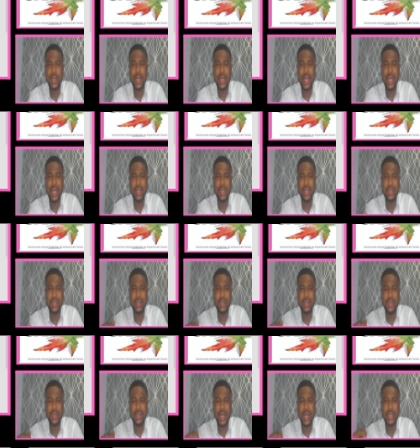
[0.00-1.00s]
And
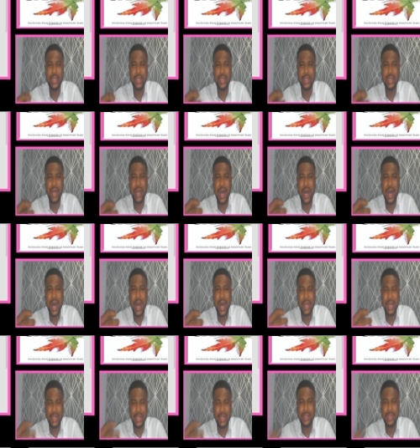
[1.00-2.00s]
that
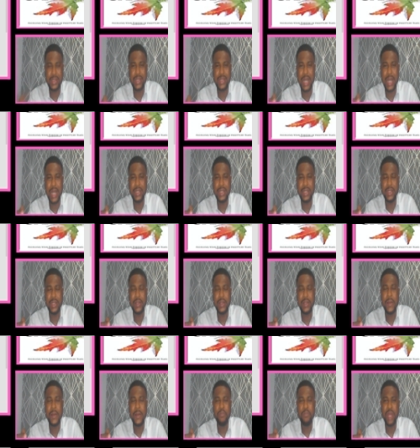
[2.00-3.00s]
understanding
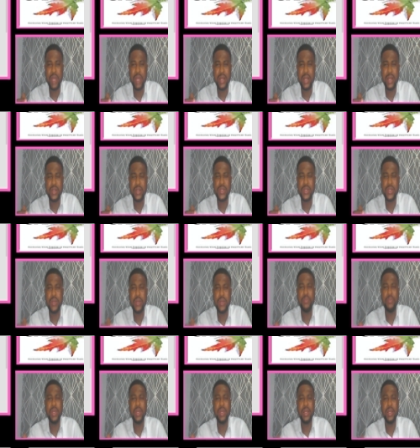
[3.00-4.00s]
that there's
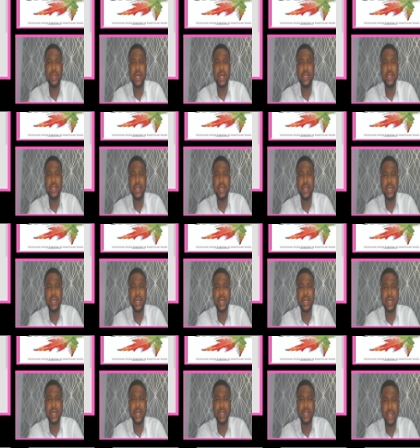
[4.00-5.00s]
something that they
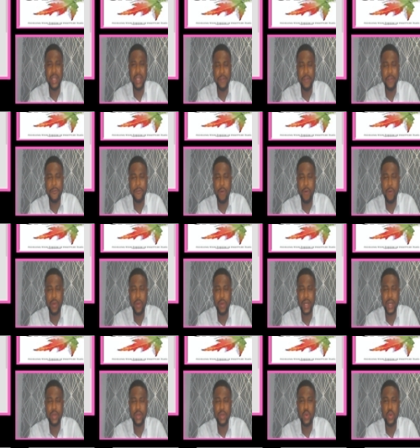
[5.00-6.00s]
can live for
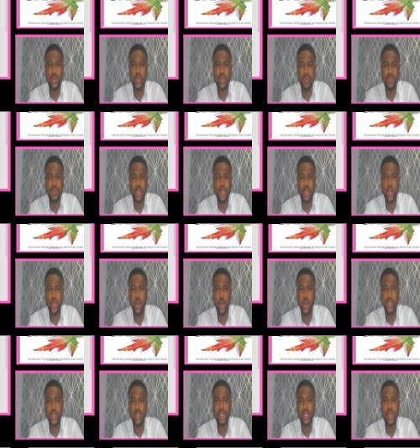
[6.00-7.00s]
that goes
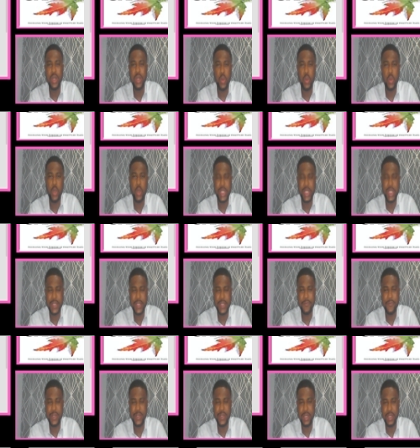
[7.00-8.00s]
beyond what is
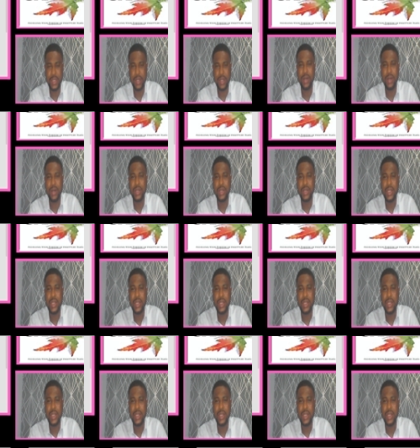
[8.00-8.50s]
physical